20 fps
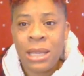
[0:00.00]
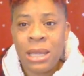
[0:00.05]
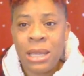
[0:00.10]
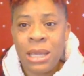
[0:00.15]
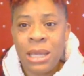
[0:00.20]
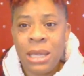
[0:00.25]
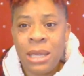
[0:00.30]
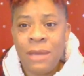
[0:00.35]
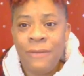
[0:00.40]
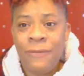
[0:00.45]

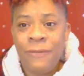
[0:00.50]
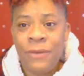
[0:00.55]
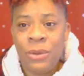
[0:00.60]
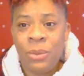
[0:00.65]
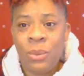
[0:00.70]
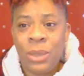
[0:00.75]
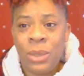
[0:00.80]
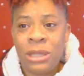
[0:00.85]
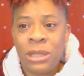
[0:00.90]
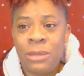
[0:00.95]

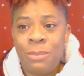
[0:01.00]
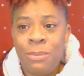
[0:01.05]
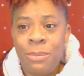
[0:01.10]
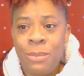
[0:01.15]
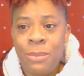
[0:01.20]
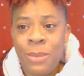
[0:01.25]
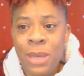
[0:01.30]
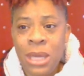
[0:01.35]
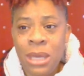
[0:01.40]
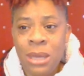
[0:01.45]
even with
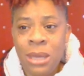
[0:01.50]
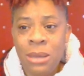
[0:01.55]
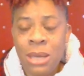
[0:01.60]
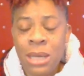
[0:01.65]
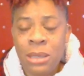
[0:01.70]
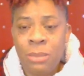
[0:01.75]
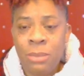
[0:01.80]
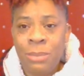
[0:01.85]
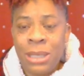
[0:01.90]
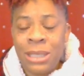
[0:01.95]

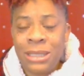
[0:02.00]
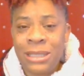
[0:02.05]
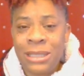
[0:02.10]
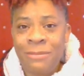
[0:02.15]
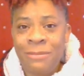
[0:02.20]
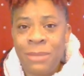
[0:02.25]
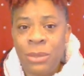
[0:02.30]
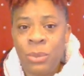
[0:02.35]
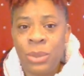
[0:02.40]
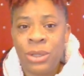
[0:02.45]
me, because
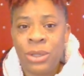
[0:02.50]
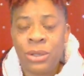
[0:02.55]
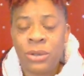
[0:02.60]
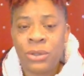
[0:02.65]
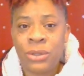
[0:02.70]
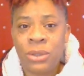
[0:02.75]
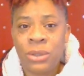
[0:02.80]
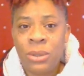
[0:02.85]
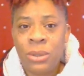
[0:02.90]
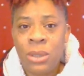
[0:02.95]
I've been with her
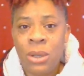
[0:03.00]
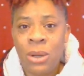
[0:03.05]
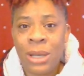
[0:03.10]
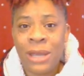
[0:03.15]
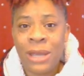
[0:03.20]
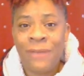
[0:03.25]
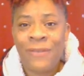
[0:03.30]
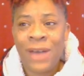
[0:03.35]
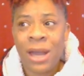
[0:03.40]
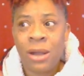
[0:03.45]
so long,
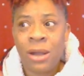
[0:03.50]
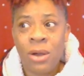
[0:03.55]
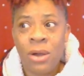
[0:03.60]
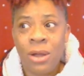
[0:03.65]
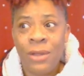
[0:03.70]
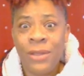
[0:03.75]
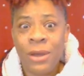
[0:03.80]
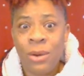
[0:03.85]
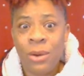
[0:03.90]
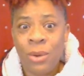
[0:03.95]
if I
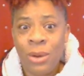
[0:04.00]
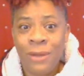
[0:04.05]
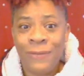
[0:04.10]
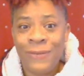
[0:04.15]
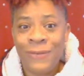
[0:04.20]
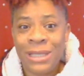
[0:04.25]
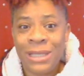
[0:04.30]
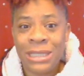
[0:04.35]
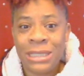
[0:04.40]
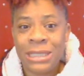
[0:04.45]
call the
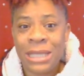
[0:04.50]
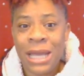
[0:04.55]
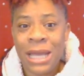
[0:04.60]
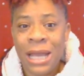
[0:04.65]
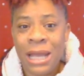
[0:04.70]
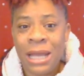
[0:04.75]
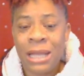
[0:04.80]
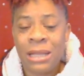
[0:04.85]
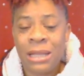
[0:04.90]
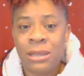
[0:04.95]
office
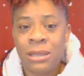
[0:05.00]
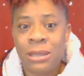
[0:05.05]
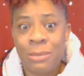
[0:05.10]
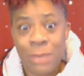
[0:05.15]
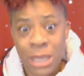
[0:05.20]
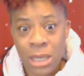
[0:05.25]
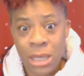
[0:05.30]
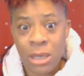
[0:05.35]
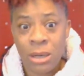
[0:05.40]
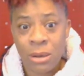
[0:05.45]
and the
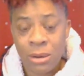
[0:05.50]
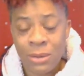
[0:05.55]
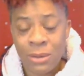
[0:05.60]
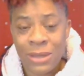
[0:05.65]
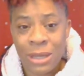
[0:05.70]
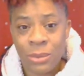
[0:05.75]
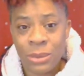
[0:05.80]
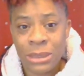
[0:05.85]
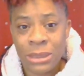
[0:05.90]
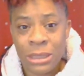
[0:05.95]
mean girl
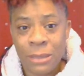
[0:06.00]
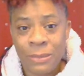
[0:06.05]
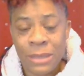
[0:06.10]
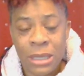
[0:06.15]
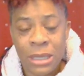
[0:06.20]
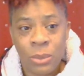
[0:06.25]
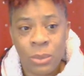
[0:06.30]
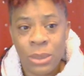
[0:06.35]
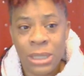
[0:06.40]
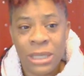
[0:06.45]
that was up
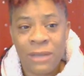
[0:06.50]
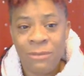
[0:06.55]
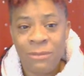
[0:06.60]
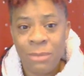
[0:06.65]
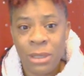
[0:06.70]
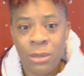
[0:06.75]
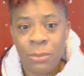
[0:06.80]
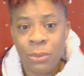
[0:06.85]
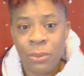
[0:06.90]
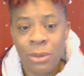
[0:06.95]
there wouldn't give me
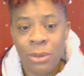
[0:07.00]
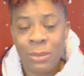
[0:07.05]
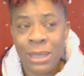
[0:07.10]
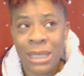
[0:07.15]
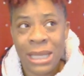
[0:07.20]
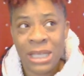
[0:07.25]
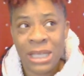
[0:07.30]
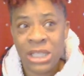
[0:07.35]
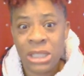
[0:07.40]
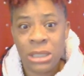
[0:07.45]
an appointment,
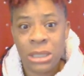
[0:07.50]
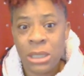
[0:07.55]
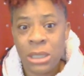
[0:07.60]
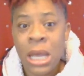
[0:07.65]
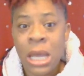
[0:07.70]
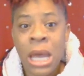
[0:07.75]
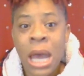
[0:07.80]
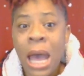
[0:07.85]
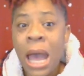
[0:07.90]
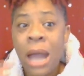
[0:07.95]
like she know,
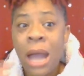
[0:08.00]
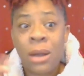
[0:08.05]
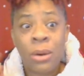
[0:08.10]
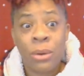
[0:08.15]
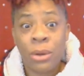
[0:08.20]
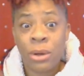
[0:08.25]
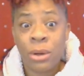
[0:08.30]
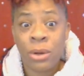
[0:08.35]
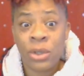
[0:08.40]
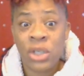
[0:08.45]
I go
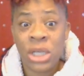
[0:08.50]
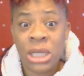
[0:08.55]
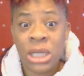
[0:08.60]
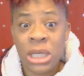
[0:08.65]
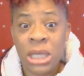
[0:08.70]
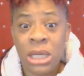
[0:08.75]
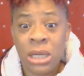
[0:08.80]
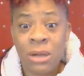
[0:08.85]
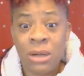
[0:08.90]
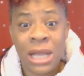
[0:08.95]
to urgent
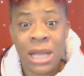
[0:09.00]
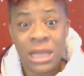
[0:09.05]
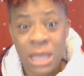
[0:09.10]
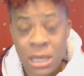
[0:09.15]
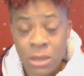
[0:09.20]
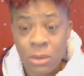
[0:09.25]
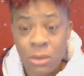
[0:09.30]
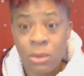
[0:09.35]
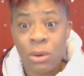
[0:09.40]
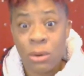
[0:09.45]
care and then,
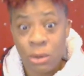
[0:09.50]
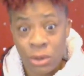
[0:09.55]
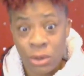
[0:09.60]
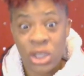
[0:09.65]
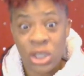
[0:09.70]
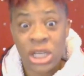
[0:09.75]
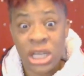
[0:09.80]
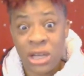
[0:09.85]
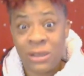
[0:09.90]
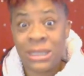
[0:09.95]
you know,
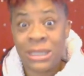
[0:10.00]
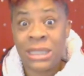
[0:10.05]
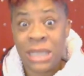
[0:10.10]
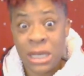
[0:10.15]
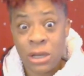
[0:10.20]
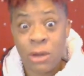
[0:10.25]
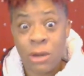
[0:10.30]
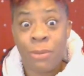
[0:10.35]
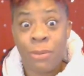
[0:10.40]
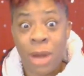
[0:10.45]
urgent care
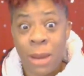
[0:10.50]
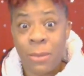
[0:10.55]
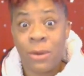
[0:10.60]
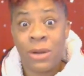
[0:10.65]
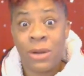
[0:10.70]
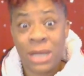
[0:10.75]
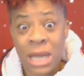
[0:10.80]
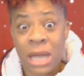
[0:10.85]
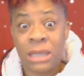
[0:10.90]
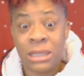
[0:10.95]
send your
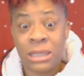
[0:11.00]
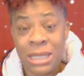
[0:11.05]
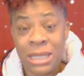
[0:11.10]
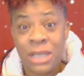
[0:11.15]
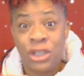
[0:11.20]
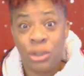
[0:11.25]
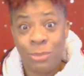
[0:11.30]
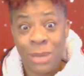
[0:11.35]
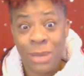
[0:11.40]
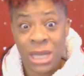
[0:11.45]
primary doctor
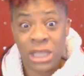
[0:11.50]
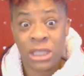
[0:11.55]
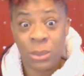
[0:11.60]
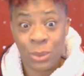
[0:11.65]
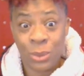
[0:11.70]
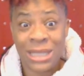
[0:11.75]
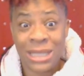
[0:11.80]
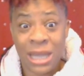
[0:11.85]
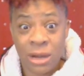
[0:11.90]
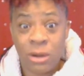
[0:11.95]
that your patient
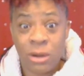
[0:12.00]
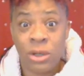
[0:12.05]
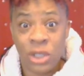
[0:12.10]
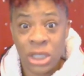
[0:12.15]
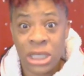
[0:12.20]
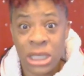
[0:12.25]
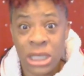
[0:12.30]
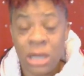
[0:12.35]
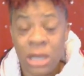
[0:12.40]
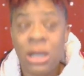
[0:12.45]
was at
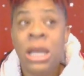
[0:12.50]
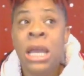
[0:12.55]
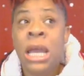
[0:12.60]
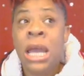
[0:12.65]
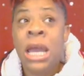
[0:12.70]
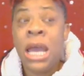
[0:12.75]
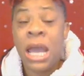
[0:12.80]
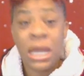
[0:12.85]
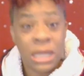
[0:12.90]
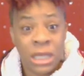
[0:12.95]
urgent care.
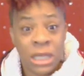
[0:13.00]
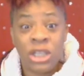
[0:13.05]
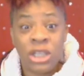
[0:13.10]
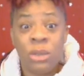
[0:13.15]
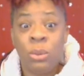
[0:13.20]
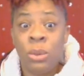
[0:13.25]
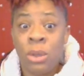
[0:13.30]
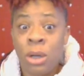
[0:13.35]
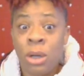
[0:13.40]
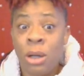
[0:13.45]
And then she
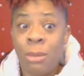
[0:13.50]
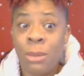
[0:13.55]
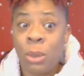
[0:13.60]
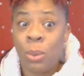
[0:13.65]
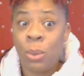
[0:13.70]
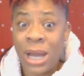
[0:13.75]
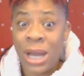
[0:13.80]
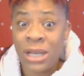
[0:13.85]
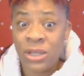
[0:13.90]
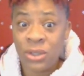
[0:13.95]
will call me,
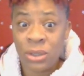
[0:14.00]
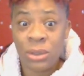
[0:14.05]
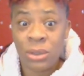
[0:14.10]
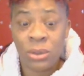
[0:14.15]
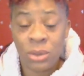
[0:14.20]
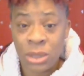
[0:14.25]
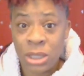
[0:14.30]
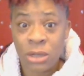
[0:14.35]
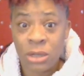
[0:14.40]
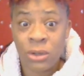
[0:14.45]
why did you go
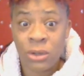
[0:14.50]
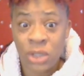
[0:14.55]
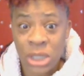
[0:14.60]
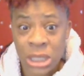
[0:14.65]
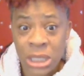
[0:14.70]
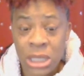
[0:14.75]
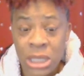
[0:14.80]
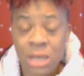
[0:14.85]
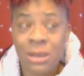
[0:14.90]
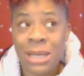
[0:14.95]
to the
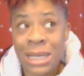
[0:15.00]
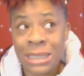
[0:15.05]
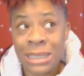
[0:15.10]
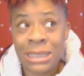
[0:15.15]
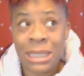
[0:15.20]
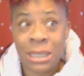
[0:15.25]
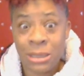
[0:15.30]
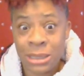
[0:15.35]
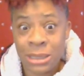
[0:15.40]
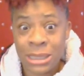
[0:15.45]
urgent care? And I
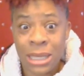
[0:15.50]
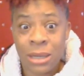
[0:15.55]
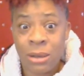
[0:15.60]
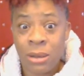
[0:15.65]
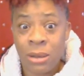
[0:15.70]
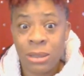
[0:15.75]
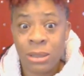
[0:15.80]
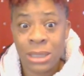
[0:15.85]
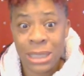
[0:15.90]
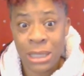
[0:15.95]
said, because I
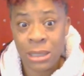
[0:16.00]
called to get